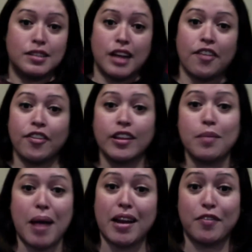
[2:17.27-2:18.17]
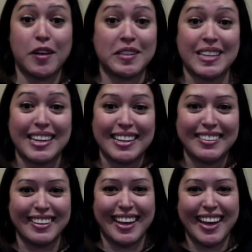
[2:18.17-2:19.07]
definitely manifesting it,
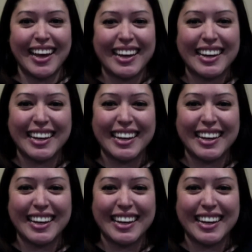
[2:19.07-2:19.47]
okay?